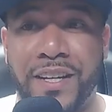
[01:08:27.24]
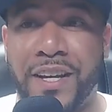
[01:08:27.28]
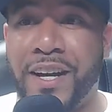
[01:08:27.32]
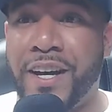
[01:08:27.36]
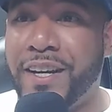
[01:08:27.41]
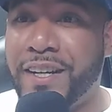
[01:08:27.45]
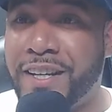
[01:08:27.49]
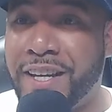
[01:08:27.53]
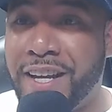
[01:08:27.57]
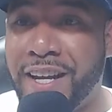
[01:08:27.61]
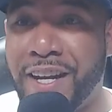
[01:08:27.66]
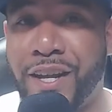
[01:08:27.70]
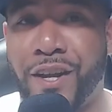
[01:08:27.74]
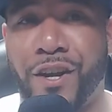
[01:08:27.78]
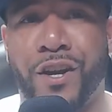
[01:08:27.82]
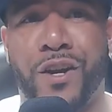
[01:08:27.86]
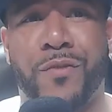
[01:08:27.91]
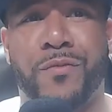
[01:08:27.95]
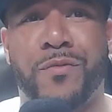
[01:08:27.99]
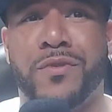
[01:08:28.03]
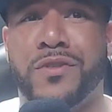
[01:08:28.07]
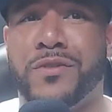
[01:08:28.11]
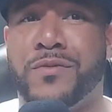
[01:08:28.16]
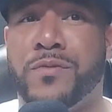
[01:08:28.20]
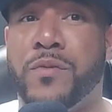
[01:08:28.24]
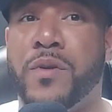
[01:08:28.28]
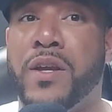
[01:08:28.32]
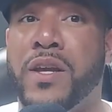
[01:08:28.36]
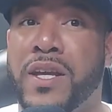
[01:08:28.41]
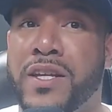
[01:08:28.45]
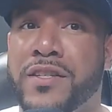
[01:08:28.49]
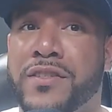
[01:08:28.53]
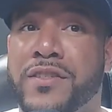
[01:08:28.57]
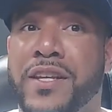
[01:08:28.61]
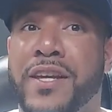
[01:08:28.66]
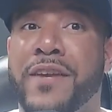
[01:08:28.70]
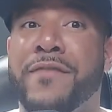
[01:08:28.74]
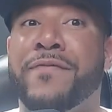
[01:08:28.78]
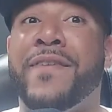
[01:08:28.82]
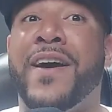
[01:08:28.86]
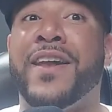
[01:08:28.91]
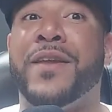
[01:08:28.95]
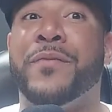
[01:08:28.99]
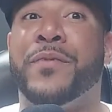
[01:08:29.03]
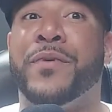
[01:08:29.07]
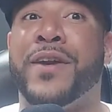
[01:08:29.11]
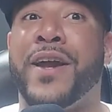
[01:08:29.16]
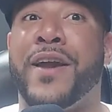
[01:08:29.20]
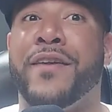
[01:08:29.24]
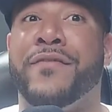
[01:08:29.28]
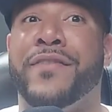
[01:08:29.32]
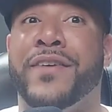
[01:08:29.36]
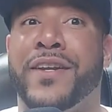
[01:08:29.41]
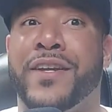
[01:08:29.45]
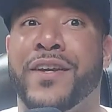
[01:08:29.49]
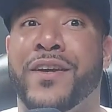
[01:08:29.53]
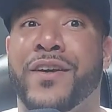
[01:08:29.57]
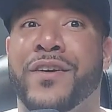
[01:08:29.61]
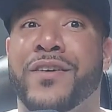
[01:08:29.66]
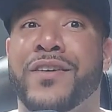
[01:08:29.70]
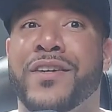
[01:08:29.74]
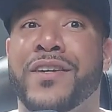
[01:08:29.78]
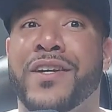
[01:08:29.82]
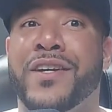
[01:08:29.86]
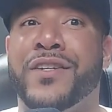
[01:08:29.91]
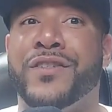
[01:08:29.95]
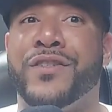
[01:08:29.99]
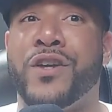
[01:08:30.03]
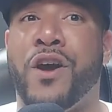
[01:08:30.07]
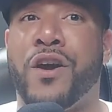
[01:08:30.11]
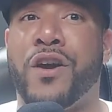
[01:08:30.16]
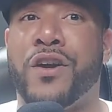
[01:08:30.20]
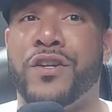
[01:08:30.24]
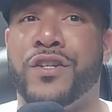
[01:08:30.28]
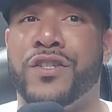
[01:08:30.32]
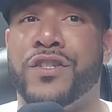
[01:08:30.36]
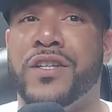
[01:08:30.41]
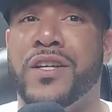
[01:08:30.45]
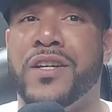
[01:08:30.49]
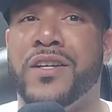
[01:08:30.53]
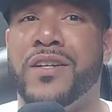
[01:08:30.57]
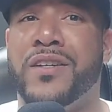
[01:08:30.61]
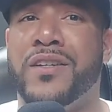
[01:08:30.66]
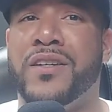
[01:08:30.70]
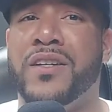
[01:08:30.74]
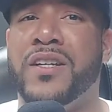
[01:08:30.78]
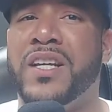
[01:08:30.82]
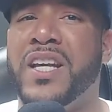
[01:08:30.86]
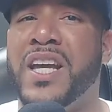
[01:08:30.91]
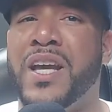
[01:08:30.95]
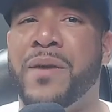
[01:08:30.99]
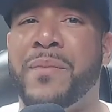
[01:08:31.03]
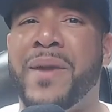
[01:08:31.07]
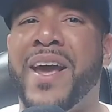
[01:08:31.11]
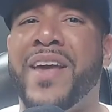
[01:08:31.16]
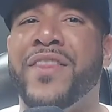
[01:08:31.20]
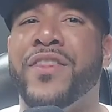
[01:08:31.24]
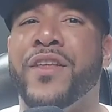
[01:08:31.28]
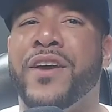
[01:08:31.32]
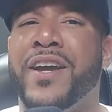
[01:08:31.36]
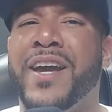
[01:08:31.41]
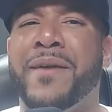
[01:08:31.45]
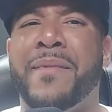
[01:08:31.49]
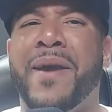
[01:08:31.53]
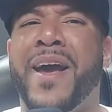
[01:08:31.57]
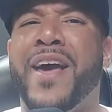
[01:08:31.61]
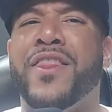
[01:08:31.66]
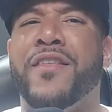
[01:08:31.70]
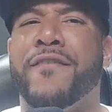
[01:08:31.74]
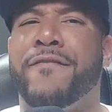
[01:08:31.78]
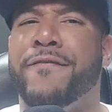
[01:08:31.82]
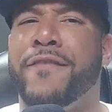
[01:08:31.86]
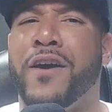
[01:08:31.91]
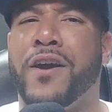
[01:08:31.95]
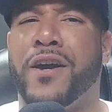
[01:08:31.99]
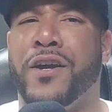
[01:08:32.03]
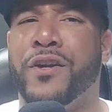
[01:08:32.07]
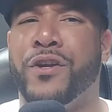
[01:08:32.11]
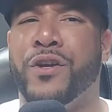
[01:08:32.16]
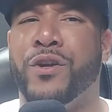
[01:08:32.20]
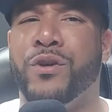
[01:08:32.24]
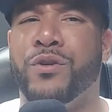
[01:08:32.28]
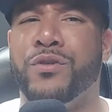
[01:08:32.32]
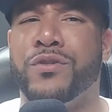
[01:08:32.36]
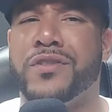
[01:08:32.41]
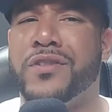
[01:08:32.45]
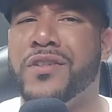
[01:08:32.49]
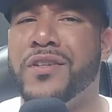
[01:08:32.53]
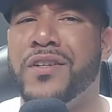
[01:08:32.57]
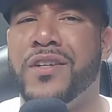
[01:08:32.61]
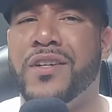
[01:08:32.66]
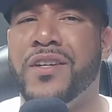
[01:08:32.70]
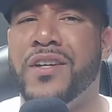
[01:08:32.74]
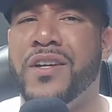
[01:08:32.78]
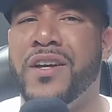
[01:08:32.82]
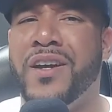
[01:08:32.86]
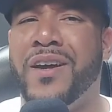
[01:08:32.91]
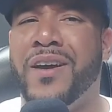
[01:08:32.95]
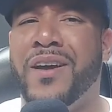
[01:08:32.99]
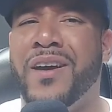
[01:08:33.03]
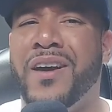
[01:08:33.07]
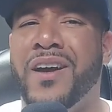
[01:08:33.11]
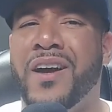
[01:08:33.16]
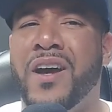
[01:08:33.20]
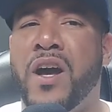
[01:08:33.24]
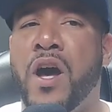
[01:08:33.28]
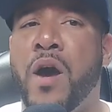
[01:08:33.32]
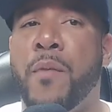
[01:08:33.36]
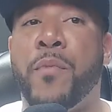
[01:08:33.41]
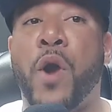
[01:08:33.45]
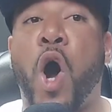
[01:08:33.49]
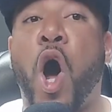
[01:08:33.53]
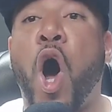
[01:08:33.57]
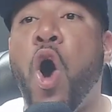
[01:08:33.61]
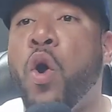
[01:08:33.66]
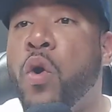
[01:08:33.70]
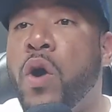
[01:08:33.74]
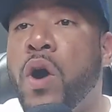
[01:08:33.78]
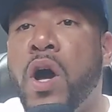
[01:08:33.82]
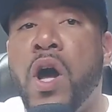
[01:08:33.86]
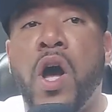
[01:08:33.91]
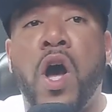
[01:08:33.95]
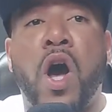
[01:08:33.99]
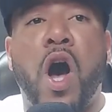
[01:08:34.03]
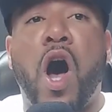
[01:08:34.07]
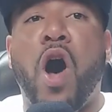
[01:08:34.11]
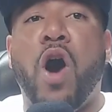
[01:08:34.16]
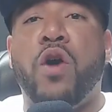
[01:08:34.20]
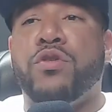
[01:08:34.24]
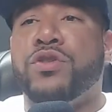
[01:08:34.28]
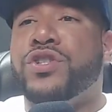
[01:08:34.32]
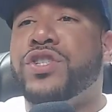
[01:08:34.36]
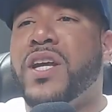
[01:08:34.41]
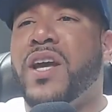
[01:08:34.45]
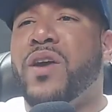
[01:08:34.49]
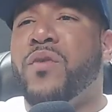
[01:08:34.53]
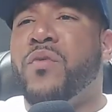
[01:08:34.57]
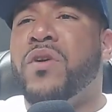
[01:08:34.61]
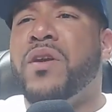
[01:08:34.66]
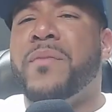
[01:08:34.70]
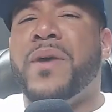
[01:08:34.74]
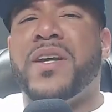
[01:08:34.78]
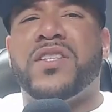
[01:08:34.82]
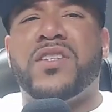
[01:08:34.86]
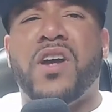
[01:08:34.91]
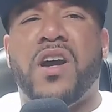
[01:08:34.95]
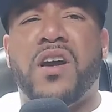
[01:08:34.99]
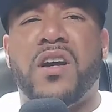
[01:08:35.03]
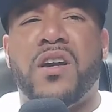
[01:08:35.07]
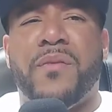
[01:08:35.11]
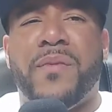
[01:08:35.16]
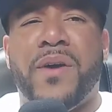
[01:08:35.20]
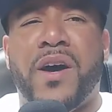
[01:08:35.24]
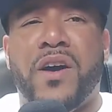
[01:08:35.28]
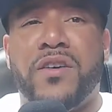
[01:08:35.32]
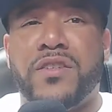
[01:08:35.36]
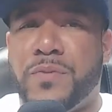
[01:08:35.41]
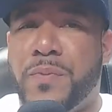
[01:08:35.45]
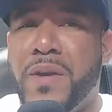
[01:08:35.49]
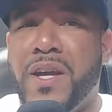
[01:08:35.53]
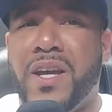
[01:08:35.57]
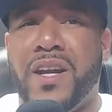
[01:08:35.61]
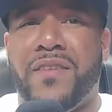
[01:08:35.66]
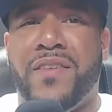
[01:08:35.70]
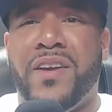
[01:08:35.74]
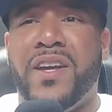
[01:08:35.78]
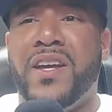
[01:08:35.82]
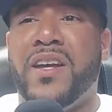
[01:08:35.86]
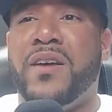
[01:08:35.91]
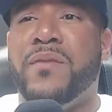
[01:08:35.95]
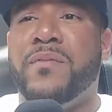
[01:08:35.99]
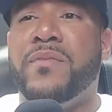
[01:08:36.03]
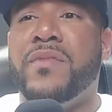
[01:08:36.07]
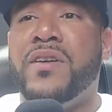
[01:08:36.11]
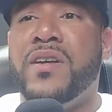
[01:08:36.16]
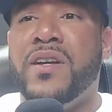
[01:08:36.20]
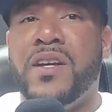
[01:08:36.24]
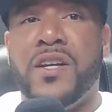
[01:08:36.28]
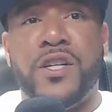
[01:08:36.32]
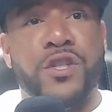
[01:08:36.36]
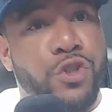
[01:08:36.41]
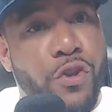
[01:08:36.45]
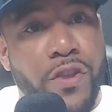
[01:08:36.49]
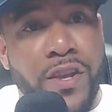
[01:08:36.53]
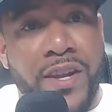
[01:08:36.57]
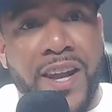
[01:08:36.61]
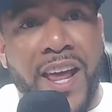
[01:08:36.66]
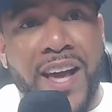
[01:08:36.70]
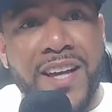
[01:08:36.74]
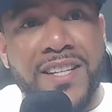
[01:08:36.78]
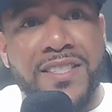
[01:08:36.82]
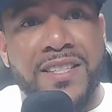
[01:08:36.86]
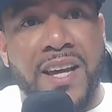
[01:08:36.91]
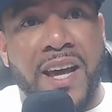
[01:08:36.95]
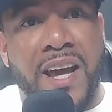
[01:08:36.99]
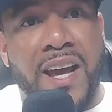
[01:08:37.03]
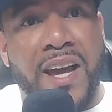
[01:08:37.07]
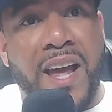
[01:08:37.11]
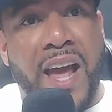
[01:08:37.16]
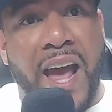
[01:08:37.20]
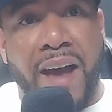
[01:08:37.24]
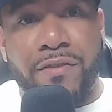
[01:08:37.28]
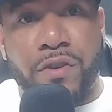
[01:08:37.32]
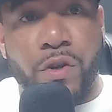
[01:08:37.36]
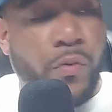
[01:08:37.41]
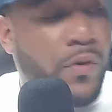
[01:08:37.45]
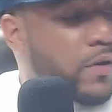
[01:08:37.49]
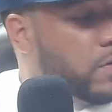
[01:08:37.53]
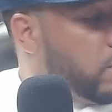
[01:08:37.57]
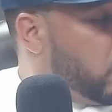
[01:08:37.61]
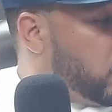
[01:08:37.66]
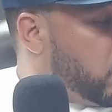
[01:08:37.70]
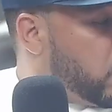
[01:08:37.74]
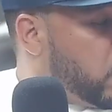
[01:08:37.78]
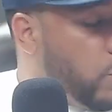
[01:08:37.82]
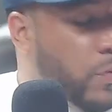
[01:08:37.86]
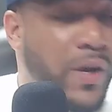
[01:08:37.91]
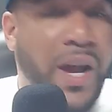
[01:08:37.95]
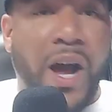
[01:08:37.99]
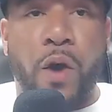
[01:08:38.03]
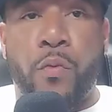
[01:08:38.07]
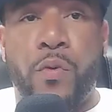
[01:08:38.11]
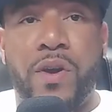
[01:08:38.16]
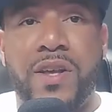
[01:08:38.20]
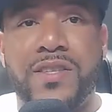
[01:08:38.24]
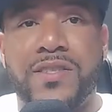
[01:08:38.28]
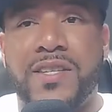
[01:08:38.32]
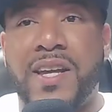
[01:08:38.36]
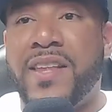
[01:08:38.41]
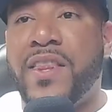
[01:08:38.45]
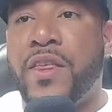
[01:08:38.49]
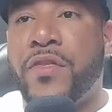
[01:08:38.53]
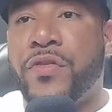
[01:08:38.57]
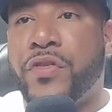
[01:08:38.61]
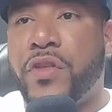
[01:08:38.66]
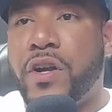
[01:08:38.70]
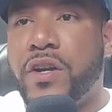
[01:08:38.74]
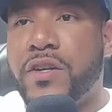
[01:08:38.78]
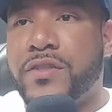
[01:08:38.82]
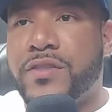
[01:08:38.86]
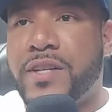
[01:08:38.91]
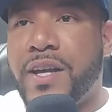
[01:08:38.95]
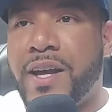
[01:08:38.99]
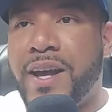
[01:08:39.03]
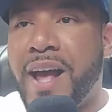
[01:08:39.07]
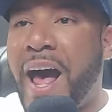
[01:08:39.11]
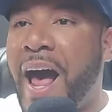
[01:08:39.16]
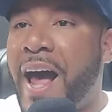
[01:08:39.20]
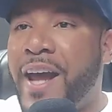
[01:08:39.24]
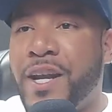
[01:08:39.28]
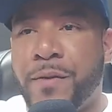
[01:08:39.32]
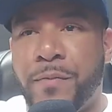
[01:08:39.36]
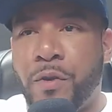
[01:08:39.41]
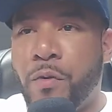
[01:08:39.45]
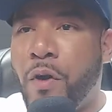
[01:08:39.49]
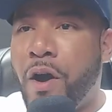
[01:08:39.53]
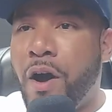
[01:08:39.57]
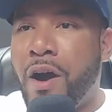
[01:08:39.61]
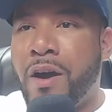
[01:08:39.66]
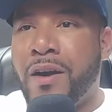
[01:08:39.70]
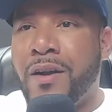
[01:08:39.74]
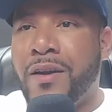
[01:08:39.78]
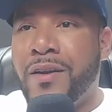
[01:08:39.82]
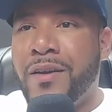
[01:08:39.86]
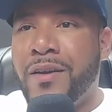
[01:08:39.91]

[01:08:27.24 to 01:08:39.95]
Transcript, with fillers: Kenny Urban's, he finally put out a video. Talking shit. Oh, him and the fucking goose. Oh shit. Bro, oh shit. What am I talking about? Speaking of him, so the next day after, so we got Wednesday and then Thursday, IWR.